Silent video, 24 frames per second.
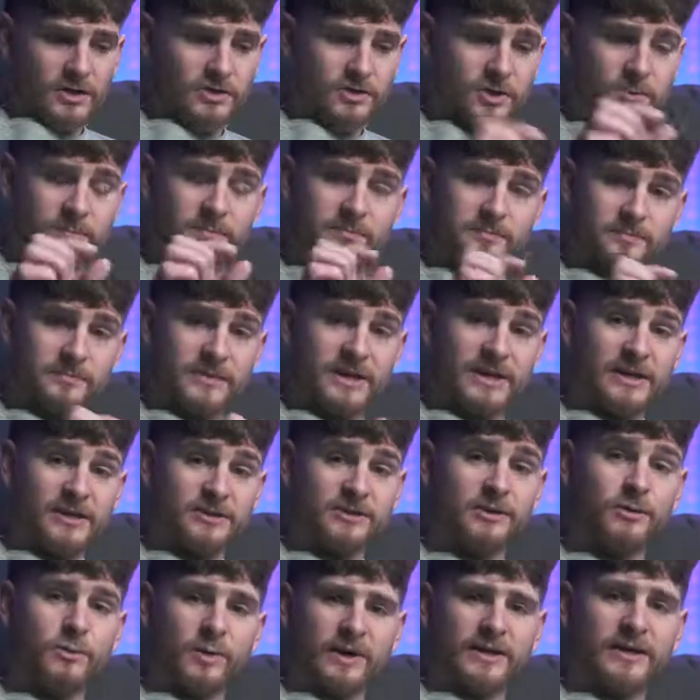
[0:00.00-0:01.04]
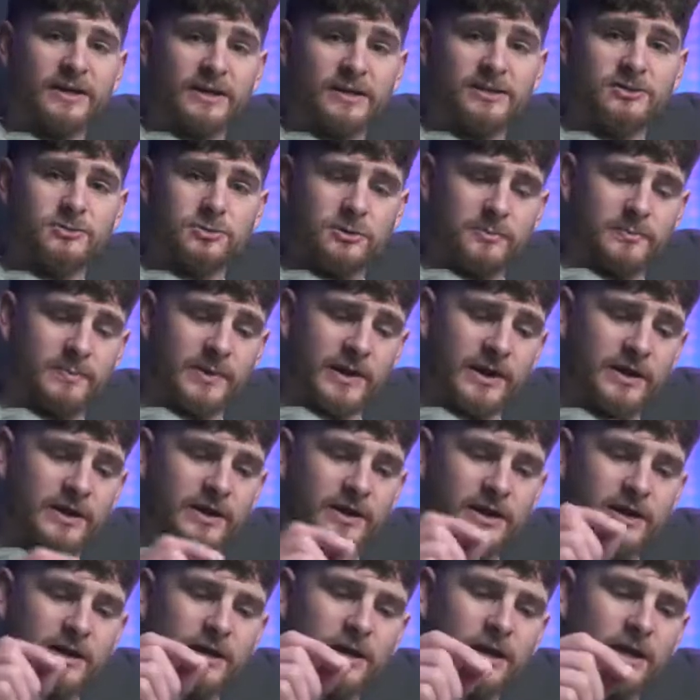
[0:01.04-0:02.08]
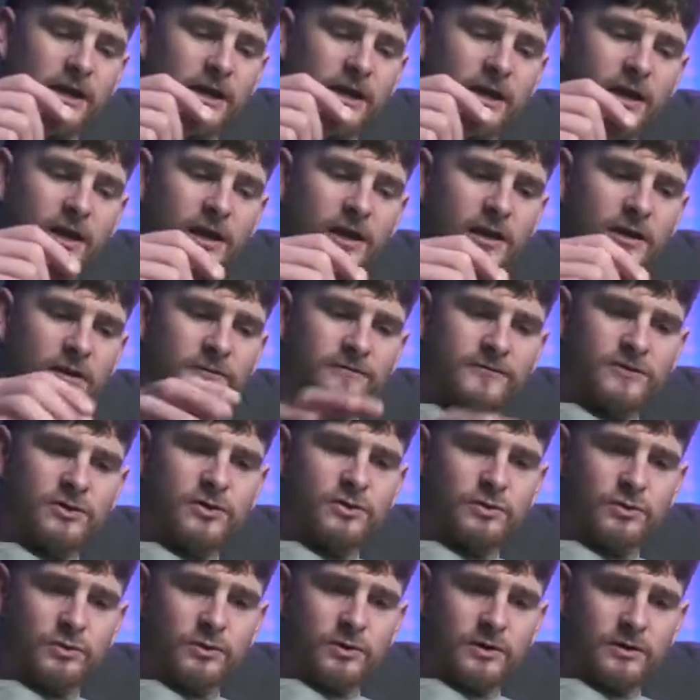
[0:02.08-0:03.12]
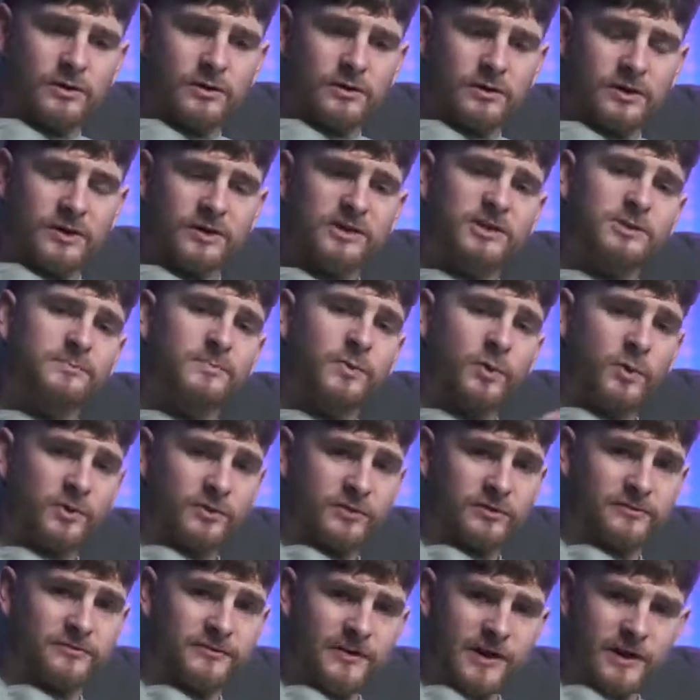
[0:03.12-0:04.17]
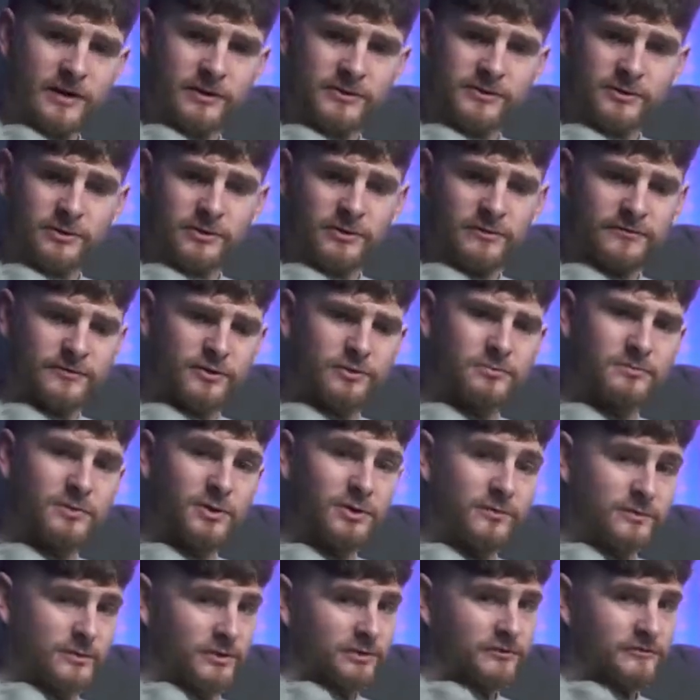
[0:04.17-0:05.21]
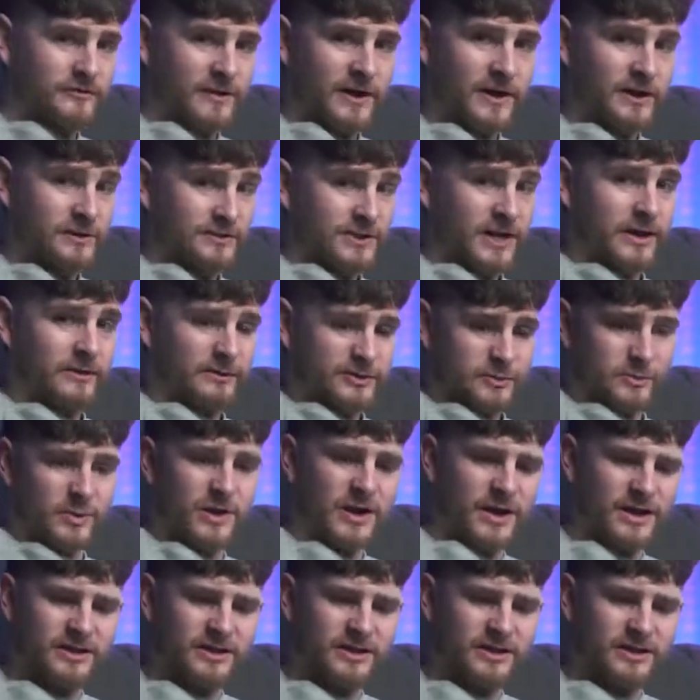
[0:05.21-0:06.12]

So he doesn't quite get into it, but if you export your files or if you move your files elsewhere,